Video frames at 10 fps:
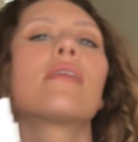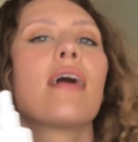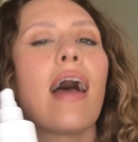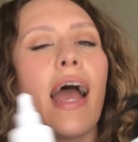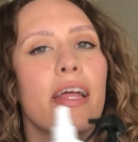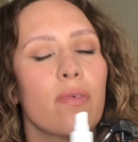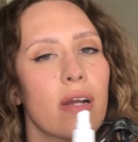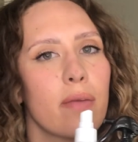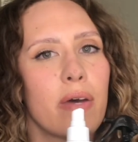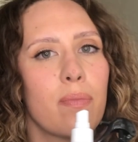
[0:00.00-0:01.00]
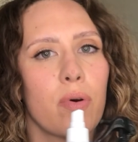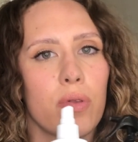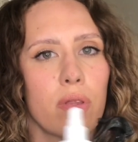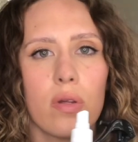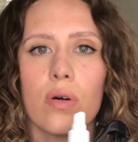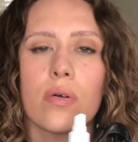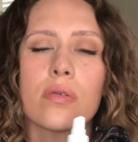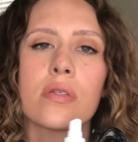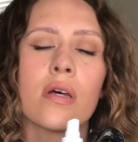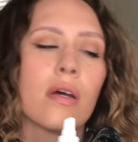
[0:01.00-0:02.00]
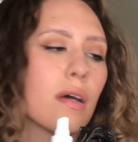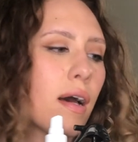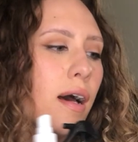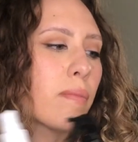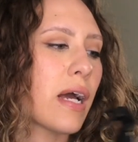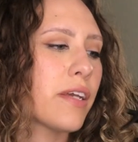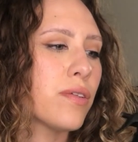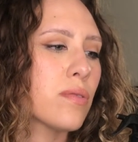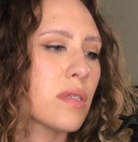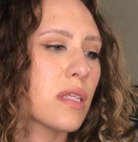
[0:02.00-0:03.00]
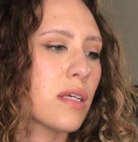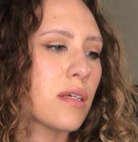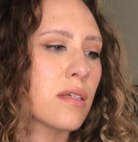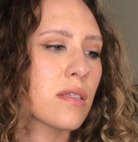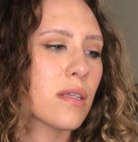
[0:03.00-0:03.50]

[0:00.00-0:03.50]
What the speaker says: Highly recommend both of those. I use these